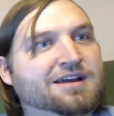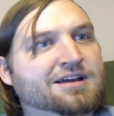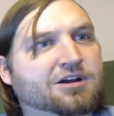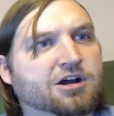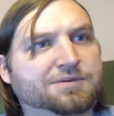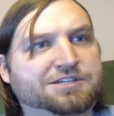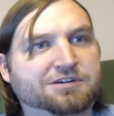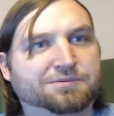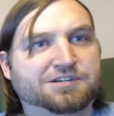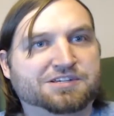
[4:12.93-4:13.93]
Kirby
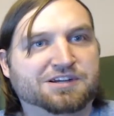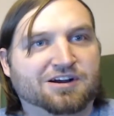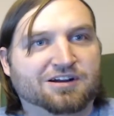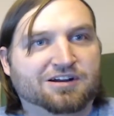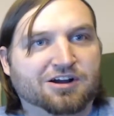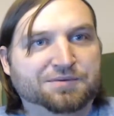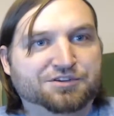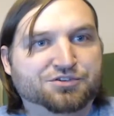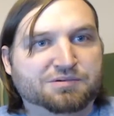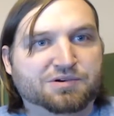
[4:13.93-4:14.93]
Superstar, Kirby
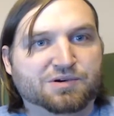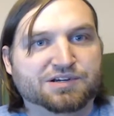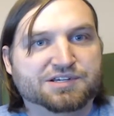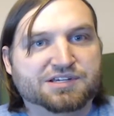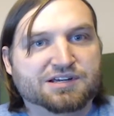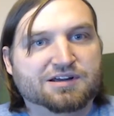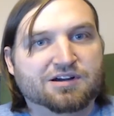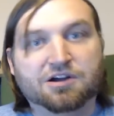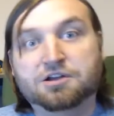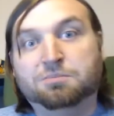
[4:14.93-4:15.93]
Dream Course,
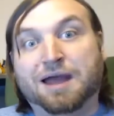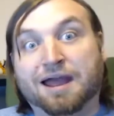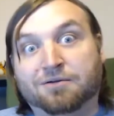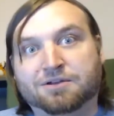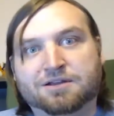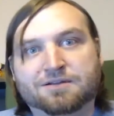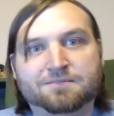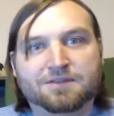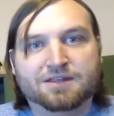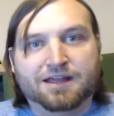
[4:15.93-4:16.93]
Earthbound,
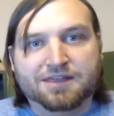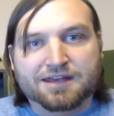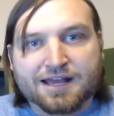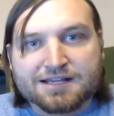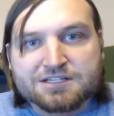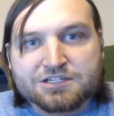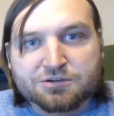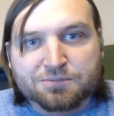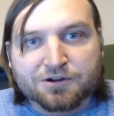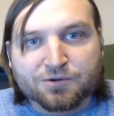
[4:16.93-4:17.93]
and then
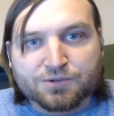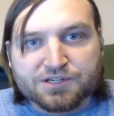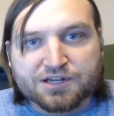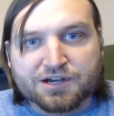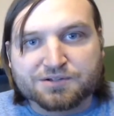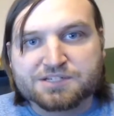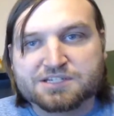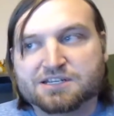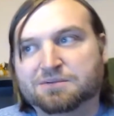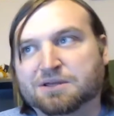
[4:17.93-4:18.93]
Super Ghouls and
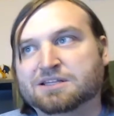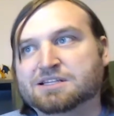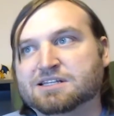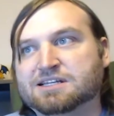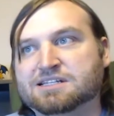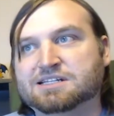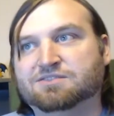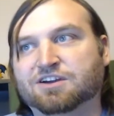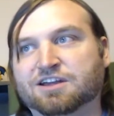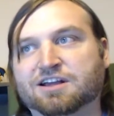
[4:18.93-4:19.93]
Ghosts. I mean, this list is
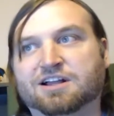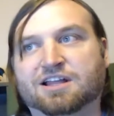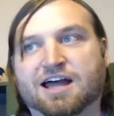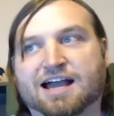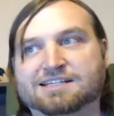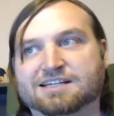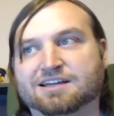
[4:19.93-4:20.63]
freaking classic.